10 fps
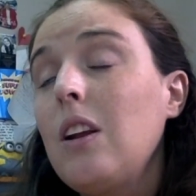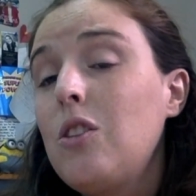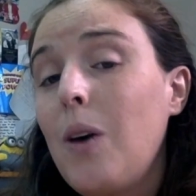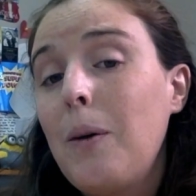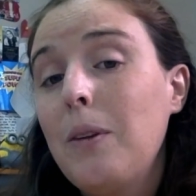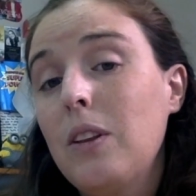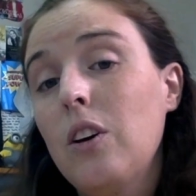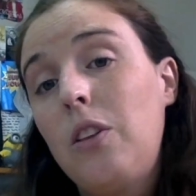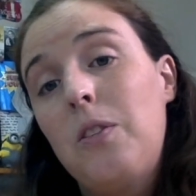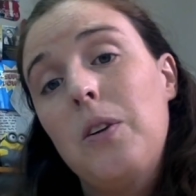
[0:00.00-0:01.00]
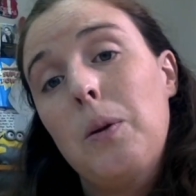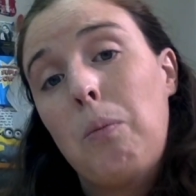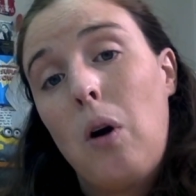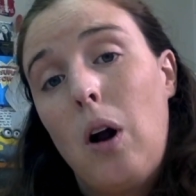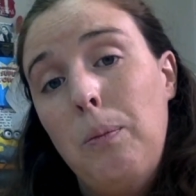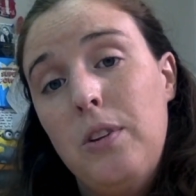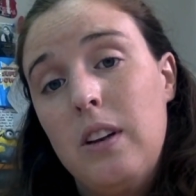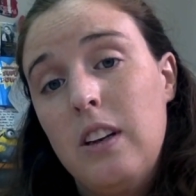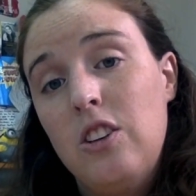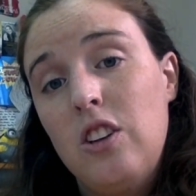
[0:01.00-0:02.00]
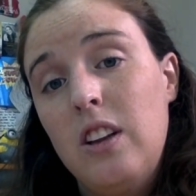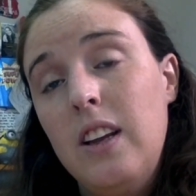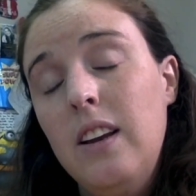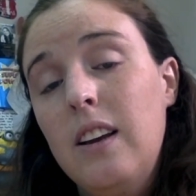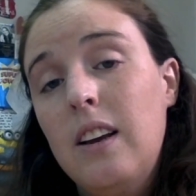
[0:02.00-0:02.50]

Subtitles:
So I would look through the prompts initially,